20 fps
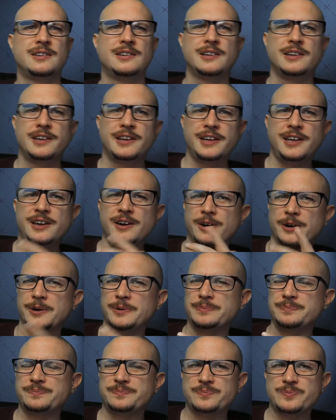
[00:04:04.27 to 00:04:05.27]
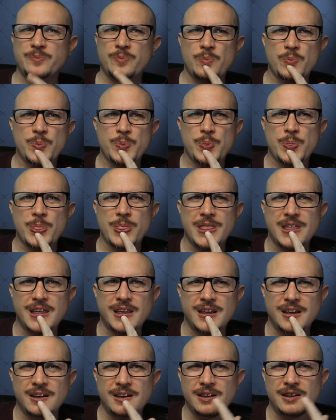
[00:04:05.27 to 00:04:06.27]
here
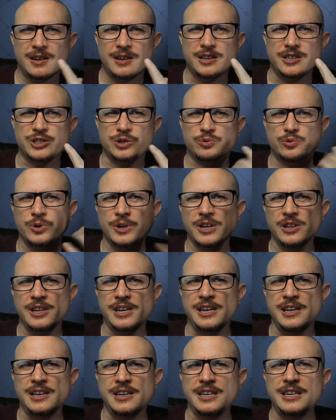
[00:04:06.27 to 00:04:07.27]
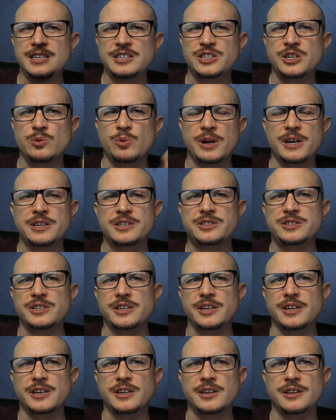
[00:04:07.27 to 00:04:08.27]
is a really easy way to
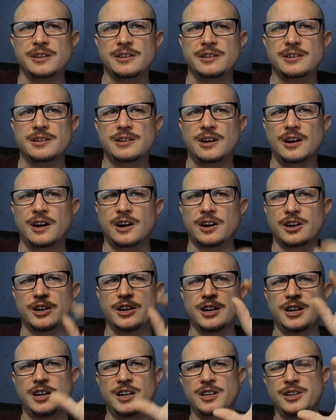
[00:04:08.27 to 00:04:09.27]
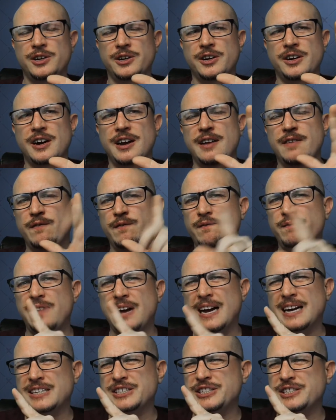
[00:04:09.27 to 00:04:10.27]
see our color and
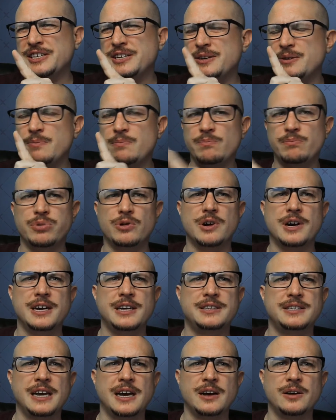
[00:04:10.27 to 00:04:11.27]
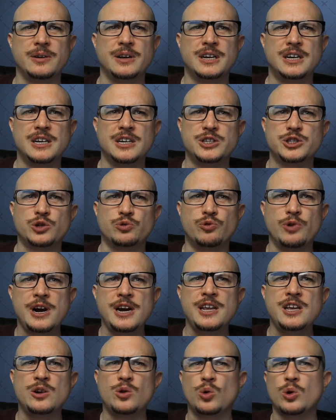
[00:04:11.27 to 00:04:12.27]
faction breakdown. So
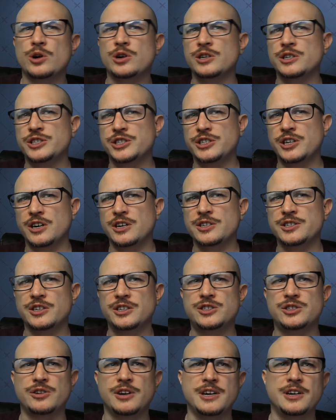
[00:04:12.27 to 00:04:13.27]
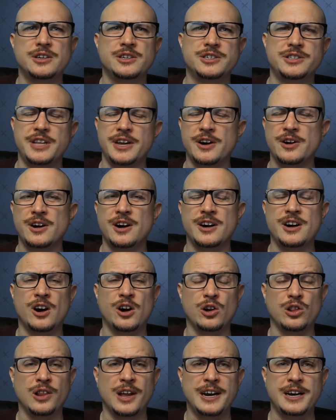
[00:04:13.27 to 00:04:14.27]
Radiant Order and Charizard traders, they're in our
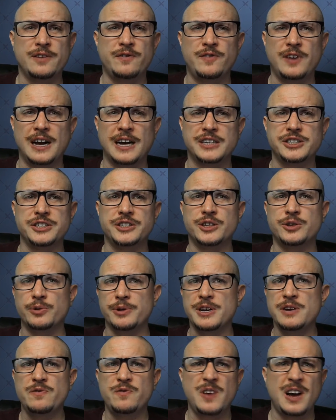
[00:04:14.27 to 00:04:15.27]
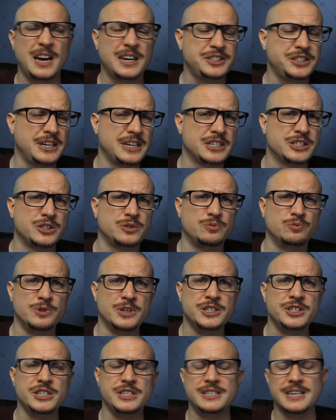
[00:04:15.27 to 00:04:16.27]
light faction. The green faction has the
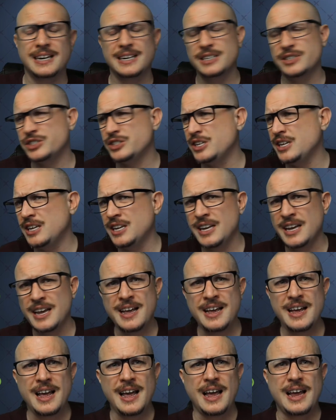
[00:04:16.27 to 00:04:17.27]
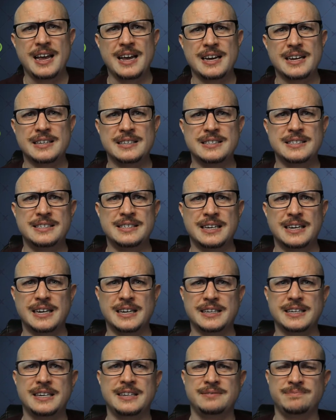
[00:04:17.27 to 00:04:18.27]
Ringy Dynasty and
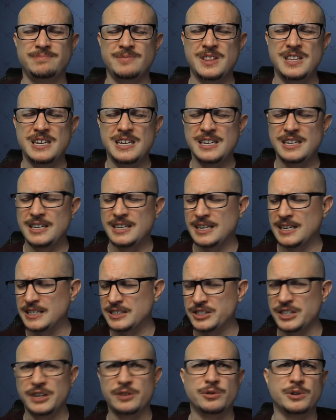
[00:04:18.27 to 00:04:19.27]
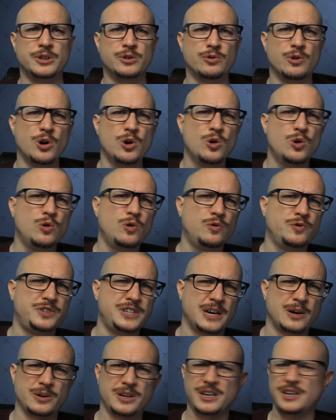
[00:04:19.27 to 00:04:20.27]
the Sacred Grove.
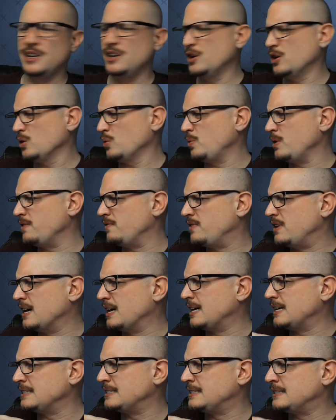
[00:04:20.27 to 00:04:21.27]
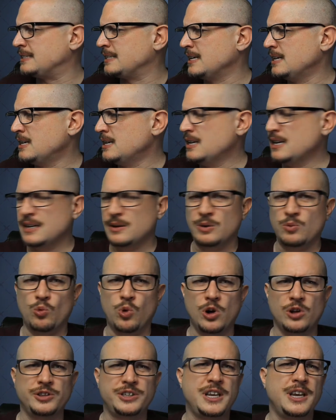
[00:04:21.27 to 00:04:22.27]
Down here we've got
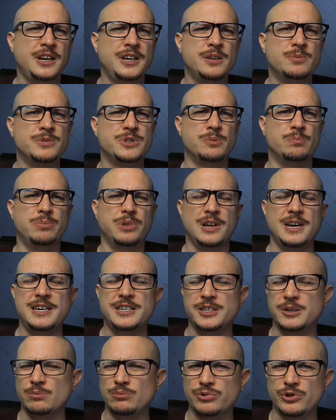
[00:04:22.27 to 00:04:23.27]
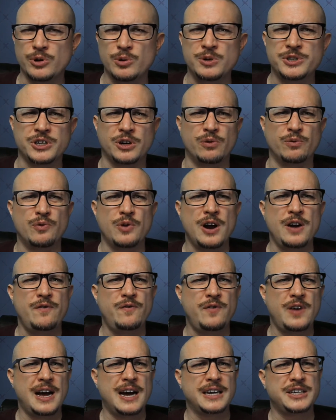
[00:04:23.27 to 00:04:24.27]
Walled Kingdoms and Blazing Brew as our red
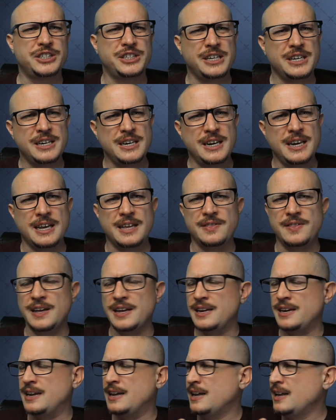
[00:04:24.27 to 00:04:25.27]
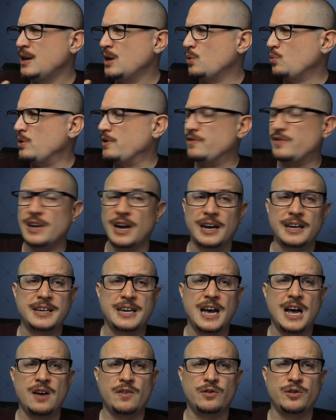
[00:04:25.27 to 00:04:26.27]
faction, and then we've got
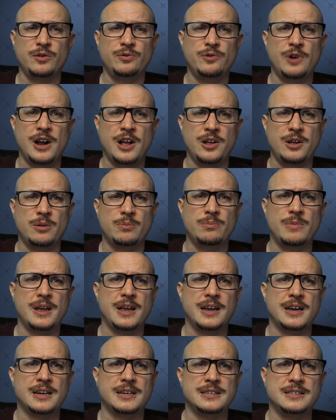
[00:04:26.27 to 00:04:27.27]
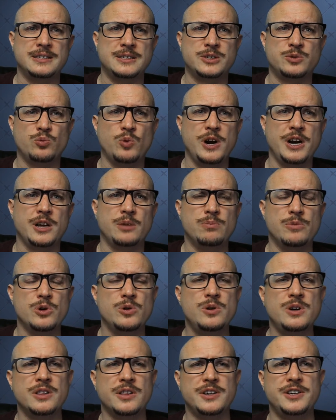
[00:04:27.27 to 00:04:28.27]
Cavern Realm and Waning
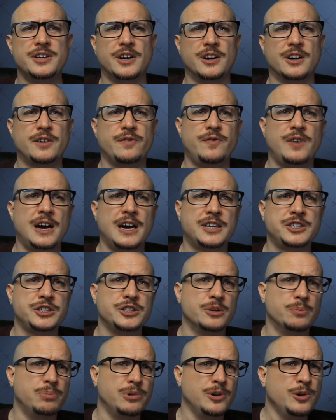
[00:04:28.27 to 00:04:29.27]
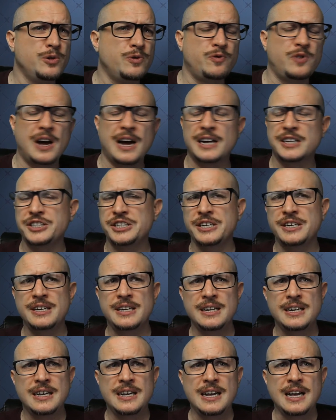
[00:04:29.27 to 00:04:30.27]
Moon in the dark faction. The blue faction
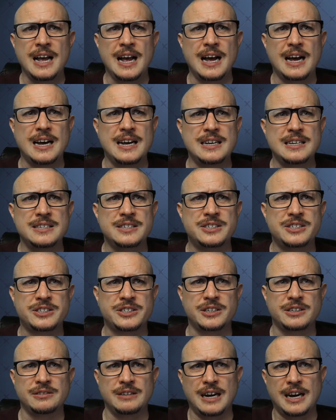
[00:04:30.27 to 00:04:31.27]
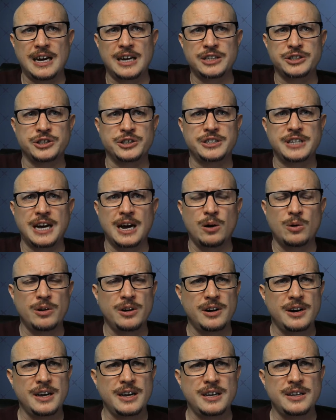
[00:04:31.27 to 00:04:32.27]
has Azure Tower
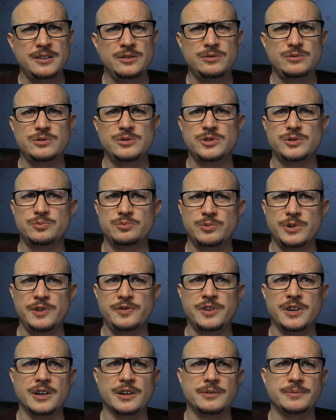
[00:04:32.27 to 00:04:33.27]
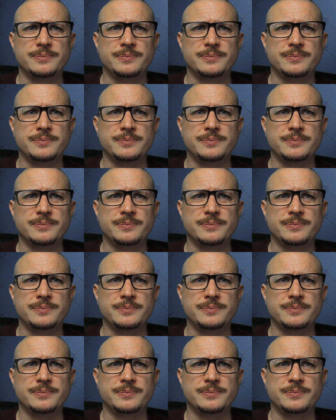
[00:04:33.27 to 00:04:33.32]
and Reefkin.